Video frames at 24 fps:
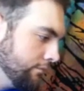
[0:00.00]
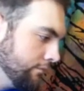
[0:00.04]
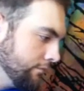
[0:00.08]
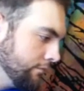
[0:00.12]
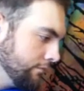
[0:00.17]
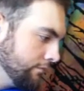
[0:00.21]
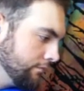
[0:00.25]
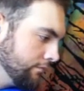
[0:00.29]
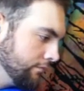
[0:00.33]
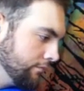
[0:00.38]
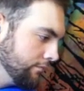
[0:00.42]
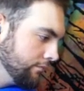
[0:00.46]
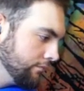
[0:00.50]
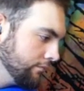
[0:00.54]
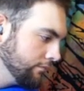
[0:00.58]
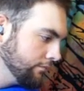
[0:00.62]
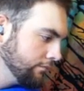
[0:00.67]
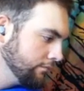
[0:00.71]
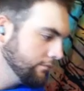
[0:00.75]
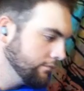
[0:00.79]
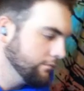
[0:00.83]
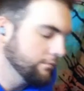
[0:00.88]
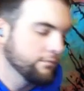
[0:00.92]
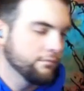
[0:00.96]

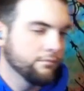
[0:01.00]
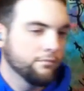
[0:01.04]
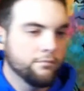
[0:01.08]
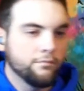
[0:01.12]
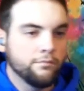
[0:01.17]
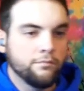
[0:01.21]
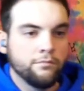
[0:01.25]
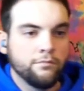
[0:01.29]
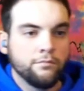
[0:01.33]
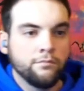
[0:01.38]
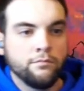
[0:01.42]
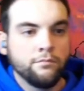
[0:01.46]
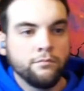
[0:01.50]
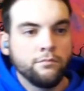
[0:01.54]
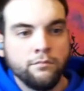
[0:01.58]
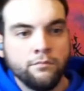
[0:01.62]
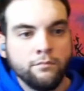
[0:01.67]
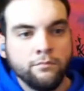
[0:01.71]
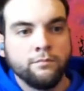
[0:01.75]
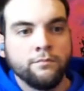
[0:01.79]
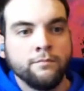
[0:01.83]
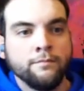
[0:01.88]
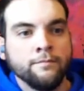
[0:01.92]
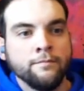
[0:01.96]

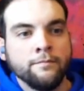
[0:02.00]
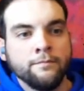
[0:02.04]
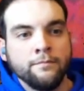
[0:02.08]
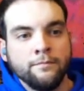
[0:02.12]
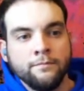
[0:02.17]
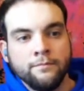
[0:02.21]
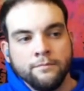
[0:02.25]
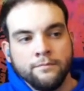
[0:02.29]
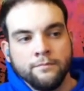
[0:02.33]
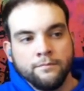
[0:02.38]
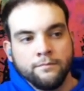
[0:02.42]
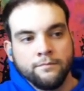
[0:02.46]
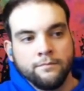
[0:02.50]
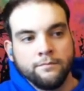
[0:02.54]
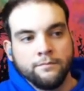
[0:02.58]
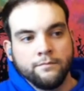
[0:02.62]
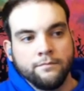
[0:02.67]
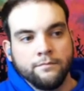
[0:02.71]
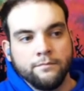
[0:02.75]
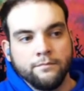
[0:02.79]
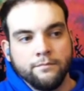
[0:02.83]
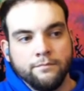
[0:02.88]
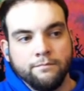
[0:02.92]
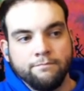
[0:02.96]

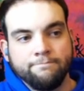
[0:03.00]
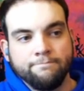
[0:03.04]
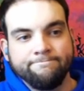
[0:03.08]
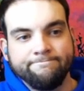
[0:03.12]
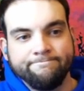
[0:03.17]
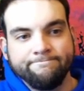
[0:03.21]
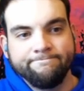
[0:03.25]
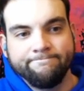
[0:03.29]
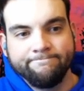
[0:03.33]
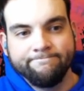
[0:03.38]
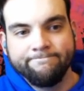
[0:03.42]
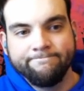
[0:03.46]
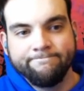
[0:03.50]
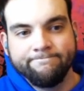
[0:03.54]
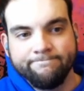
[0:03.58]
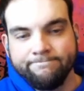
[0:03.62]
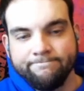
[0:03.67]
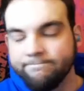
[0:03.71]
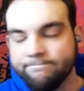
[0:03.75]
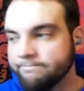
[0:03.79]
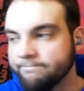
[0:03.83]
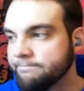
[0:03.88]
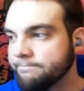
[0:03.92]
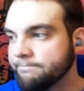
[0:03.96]

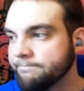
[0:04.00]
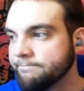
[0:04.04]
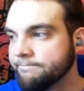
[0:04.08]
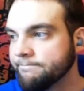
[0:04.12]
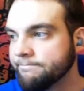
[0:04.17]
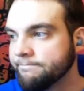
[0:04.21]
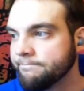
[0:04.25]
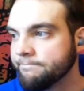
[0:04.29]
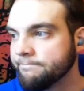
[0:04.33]
No words are spoken by the person on screen.